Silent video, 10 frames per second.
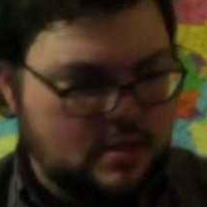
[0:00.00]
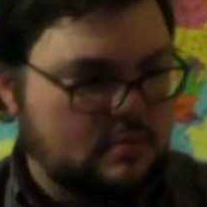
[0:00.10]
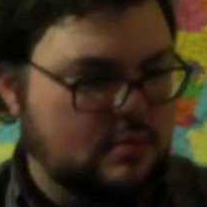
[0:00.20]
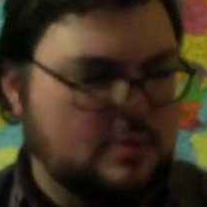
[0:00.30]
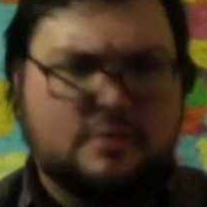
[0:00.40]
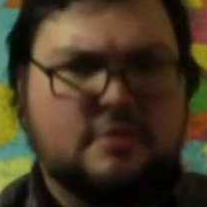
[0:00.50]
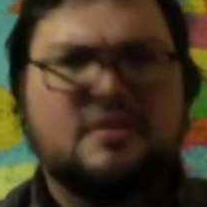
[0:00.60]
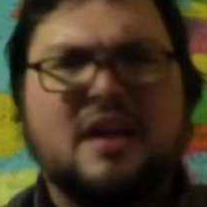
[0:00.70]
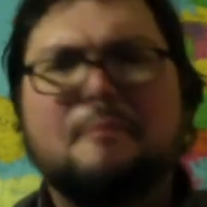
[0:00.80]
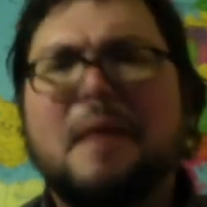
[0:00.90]
They're
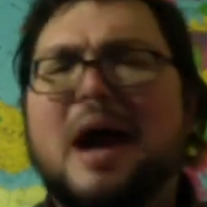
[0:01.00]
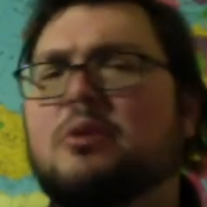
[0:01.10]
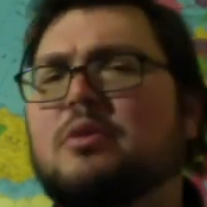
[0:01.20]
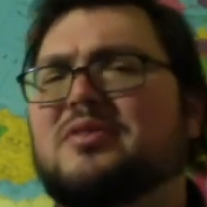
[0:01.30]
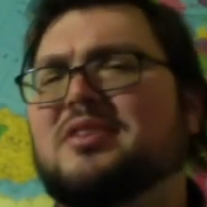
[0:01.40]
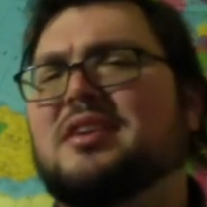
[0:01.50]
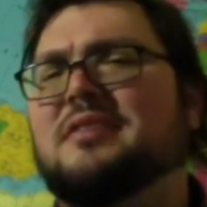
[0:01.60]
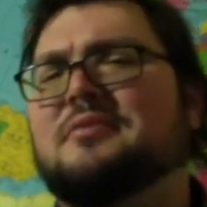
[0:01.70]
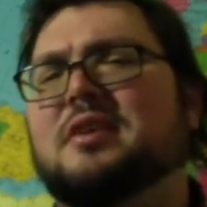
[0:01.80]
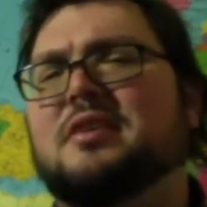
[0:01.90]
just not powerful
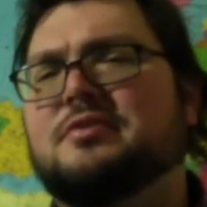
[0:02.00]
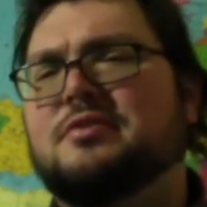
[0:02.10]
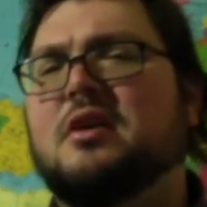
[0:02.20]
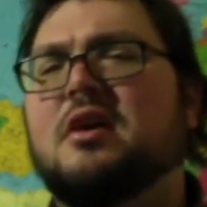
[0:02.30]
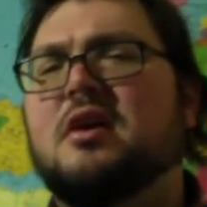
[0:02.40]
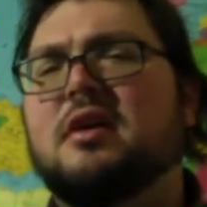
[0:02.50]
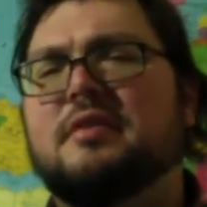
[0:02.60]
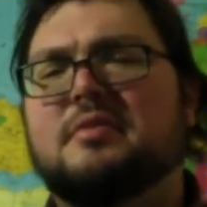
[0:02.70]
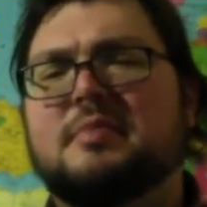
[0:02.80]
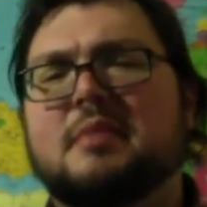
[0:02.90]
enough. They're not strong
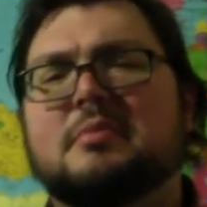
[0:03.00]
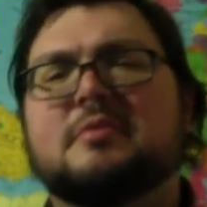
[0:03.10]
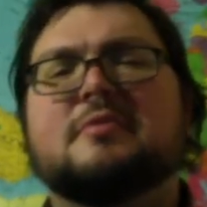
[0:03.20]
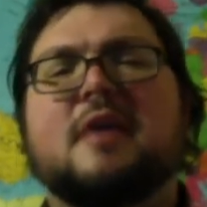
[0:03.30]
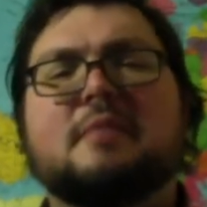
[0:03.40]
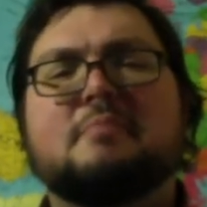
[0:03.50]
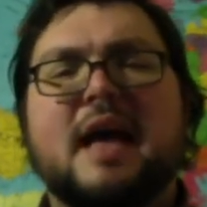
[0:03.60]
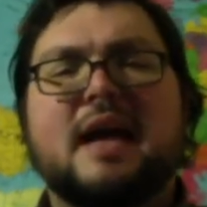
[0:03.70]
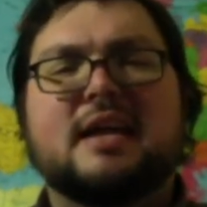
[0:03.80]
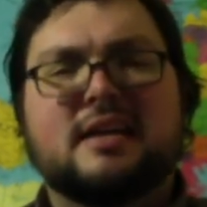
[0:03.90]
enough to be able to fight
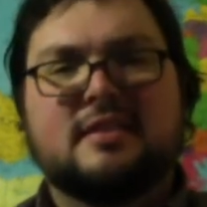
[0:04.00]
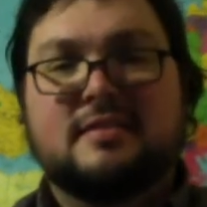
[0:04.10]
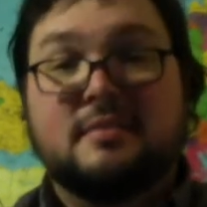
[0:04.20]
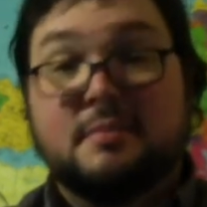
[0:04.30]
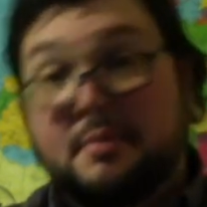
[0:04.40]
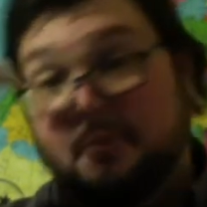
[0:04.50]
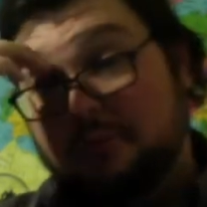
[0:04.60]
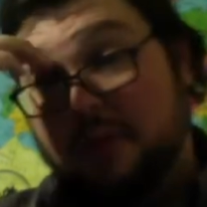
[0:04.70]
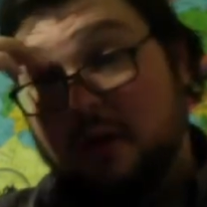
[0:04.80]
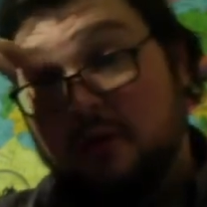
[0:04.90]
back against some of the
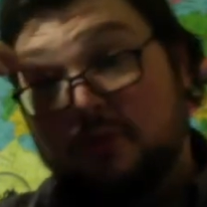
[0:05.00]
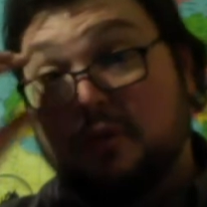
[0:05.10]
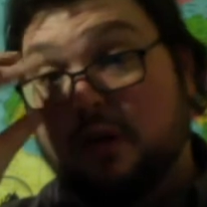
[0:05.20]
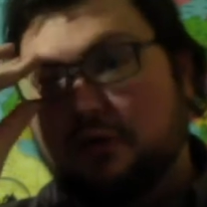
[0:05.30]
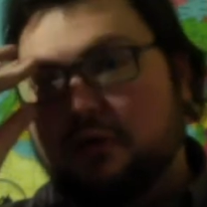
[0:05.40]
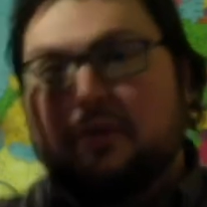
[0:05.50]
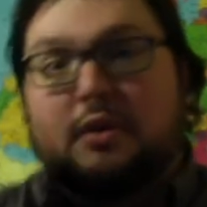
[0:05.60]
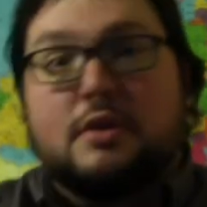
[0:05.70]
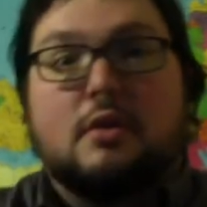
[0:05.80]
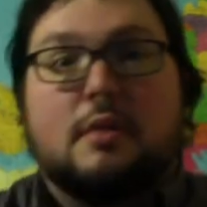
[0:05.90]
most powerful countries
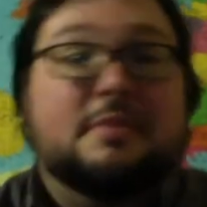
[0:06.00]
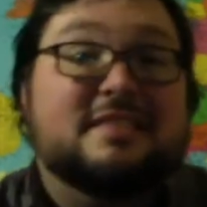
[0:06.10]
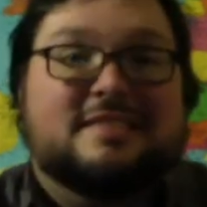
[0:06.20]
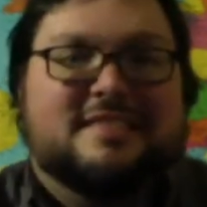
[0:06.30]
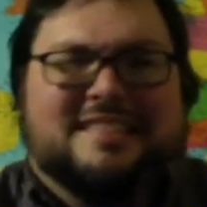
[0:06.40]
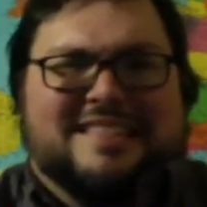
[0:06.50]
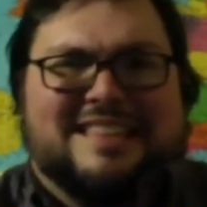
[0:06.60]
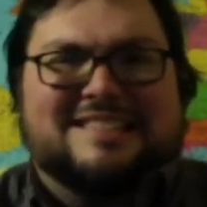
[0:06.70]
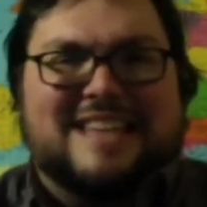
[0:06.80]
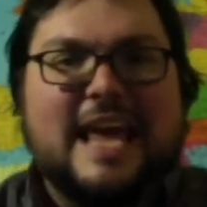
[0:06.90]
in Europe.
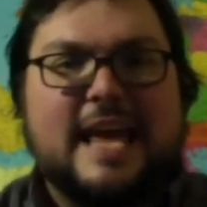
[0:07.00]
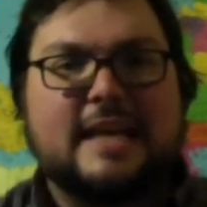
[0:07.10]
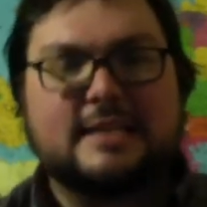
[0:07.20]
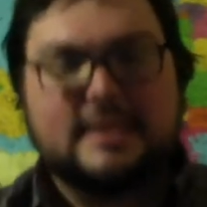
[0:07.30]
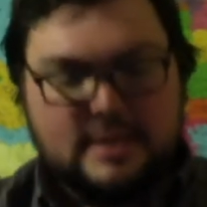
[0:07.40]
They just can't.